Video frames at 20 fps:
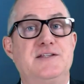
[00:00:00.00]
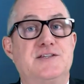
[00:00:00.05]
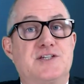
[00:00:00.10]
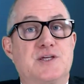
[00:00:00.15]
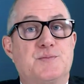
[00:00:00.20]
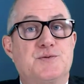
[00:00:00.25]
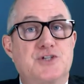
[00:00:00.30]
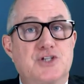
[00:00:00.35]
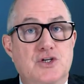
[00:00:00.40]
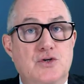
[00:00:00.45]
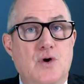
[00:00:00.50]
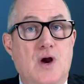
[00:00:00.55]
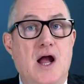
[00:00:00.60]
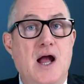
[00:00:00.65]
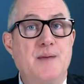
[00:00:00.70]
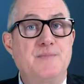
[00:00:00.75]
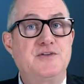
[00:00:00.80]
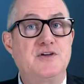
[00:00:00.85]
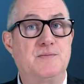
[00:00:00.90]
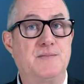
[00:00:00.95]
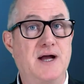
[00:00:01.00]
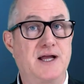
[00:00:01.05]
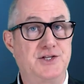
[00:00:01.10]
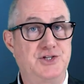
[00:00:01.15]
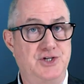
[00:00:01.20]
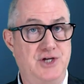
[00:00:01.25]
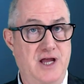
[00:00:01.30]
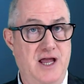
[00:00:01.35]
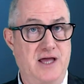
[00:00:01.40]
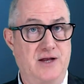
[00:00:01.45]
subscribe to my
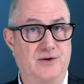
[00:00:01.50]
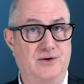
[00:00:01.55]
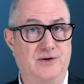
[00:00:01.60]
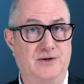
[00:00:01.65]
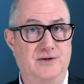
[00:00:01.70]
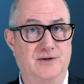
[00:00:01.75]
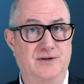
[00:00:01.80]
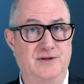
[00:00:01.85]
channel.